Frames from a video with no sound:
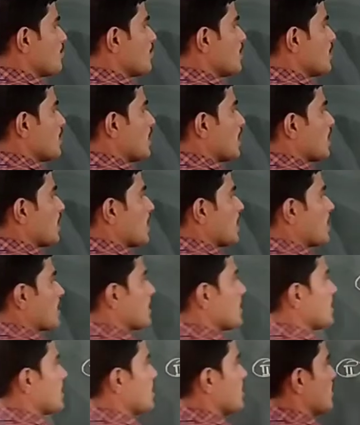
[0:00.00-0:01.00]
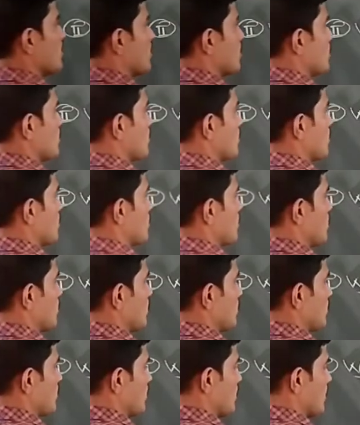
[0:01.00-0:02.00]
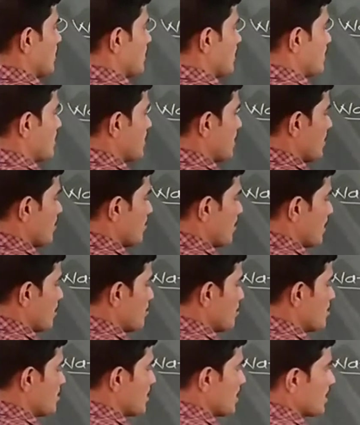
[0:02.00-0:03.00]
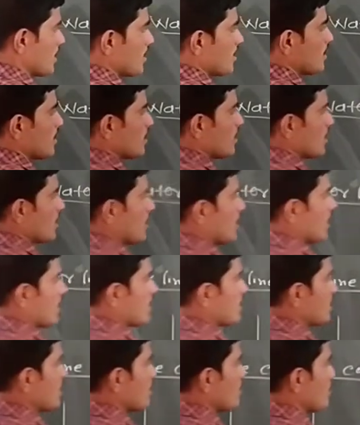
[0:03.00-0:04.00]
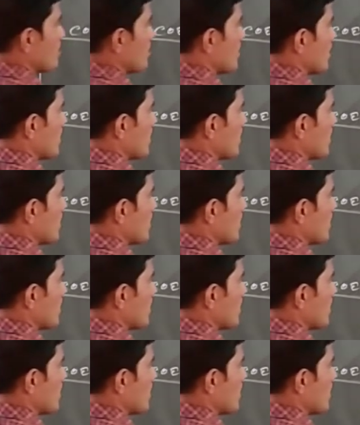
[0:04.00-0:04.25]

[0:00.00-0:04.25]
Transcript: we are again understand by using a simple